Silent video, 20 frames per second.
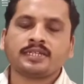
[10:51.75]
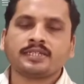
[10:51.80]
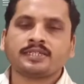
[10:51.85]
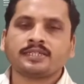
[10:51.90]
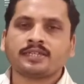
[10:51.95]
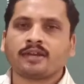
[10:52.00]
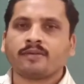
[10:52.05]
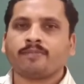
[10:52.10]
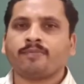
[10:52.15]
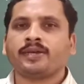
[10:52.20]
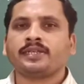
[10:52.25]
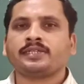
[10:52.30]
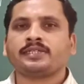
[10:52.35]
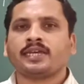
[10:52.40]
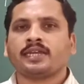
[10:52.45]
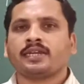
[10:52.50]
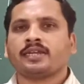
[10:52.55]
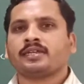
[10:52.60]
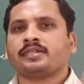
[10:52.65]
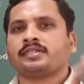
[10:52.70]
Surface
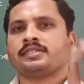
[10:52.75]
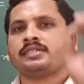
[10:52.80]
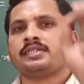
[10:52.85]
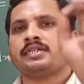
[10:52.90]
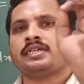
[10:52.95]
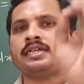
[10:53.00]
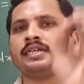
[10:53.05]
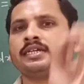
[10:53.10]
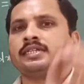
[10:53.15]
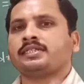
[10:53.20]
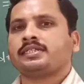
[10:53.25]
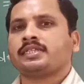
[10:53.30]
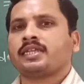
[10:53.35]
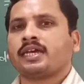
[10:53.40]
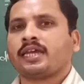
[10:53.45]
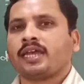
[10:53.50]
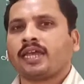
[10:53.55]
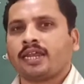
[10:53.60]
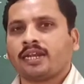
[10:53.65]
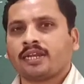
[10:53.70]
energy is the
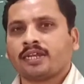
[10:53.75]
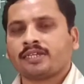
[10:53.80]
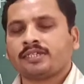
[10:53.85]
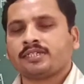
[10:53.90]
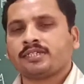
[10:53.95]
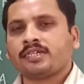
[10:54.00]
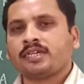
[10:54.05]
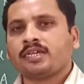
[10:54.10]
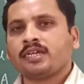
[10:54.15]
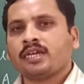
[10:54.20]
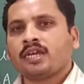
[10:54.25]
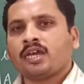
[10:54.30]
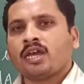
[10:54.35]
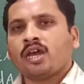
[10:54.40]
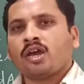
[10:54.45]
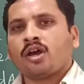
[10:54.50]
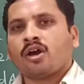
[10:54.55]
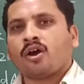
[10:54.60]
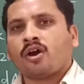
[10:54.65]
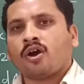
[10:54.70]
energy
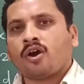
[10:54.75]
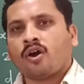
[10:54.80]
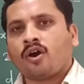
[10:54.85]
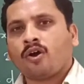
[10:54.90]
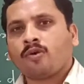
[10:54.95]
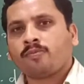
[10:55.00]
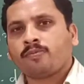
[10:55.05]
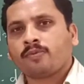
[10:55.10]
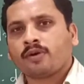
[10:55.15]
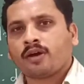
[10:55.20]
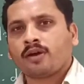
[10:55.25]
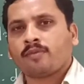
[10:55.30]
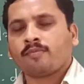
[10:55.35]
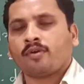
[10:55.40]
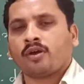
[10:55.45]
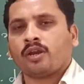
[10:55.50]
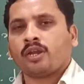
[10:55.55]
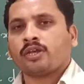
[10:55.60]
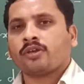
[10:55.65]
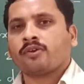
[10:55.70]
of a
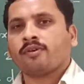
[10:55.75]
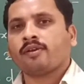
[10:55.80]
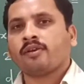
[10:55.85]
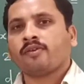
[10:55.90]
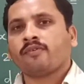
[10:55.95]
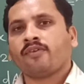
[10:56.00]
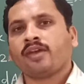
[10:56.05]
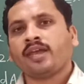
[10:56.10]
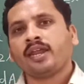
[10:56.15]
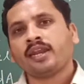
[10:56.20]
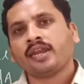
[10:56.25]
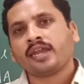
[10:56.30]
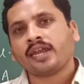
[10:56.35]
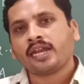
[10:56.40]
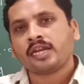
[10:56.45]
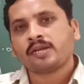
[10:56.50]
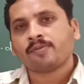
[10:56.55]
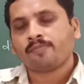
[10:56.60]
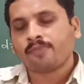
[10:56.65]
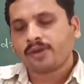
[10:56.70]
molecule when
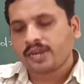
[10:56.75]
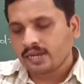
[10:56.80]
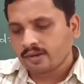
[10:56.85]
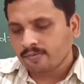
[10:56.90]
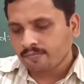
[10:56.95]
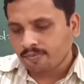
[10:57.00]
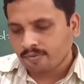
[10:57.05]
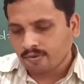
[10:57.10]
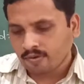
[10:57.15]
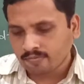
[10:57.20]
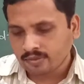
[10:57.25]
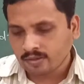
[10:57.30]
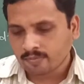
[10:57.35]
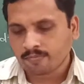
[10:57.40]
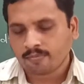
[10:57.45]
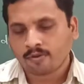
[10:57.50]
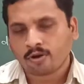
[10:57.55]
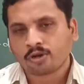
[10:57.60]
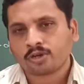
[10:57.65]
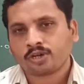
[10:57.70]
it brings from the
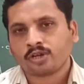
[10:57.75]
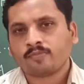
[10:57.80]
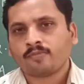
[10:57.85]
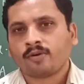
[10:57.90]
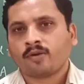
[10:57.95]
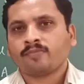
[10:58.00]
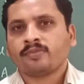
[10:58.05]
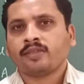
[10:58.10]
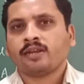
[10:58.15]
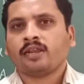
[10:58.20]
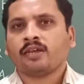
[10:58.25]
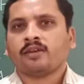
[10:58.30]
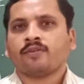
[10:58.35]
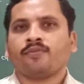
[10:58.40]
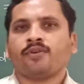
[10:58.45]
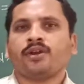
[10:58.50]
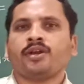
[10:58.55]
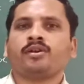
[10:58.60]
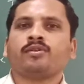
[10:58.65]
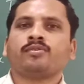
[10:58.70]
bottom of the
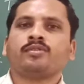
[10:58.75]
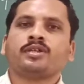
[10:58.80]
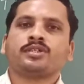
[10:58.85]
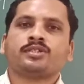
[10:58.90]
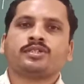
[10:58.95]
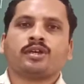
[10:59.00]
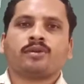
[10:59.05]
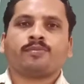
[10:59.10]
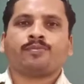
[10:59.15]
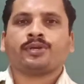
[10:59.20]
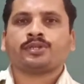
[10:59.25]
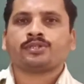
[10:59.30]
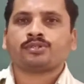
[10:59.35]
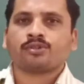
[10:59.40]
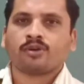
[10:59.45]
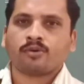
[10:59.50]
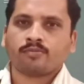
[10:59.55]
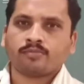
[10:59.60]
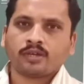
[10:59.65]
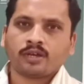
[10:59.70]
liquid to the surface
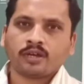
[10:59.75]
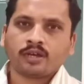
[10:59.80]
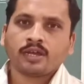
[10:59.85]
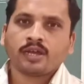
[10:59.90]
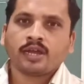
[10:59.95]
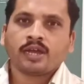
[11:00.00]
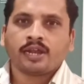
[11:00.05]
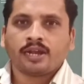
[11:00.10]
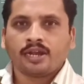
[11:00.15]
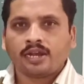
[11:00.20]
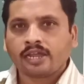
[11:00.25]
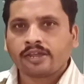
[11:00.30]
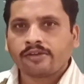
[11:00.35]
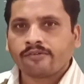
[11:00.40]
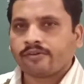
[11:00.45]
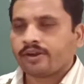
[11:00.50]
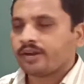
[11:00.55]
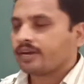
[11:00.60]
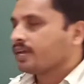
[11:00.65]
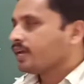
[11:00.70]
of the
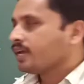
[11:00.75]
liquid.